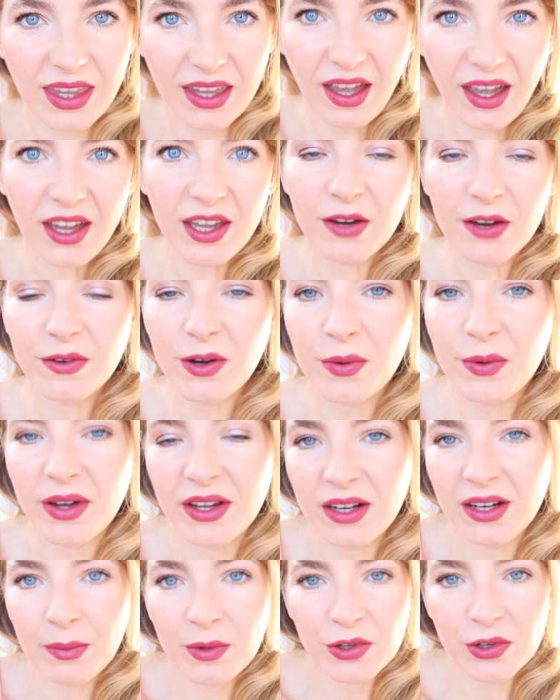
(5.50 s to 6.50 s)
Hi
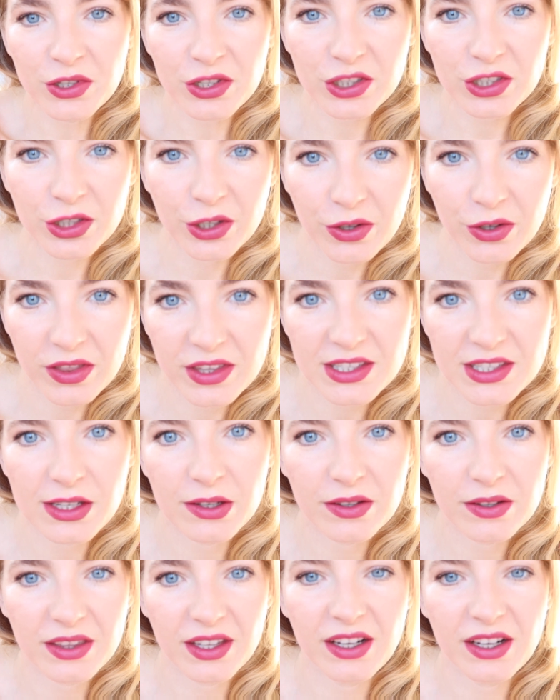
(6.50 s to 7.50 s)
everyone, I'm going to show you this
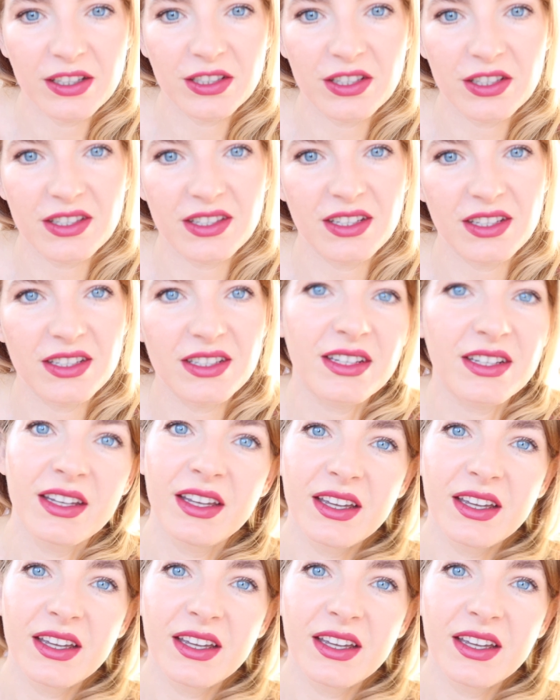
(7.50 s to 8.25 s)
look that I just did